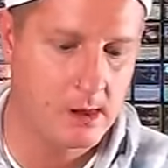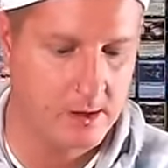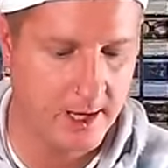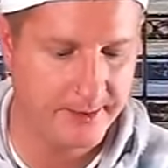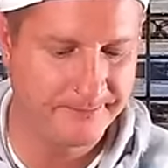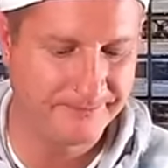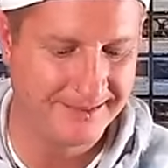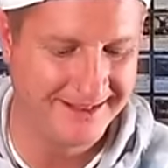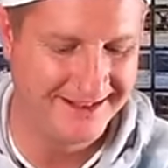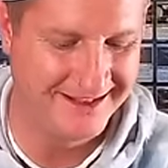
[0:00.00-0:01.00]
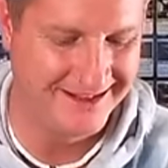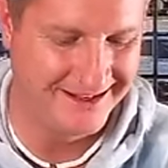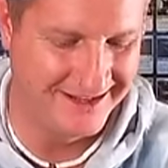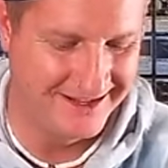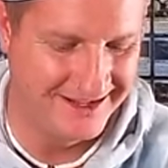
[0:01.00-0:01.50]
Okay.
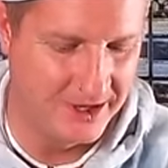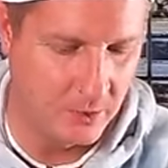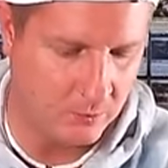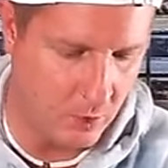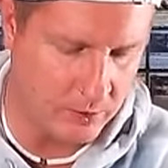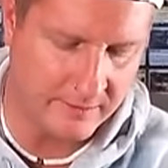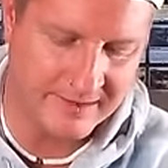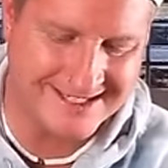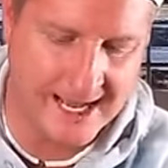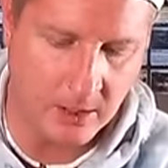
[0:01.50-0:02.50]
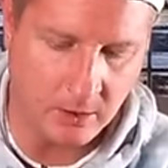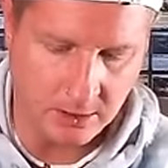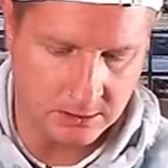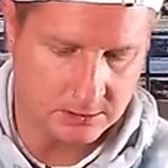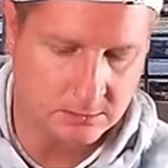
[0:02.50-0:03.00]
Warden of the
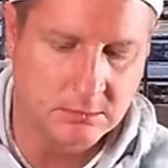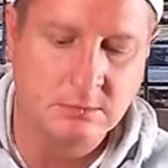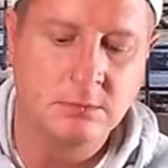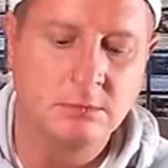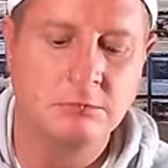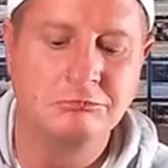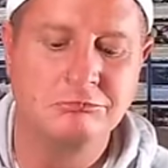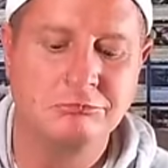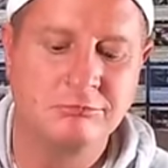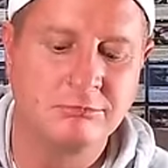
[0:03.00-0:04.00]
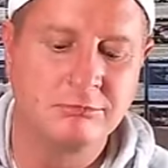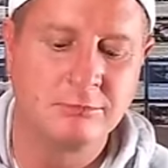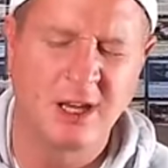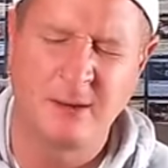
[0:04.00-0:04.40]
Tower. Oh,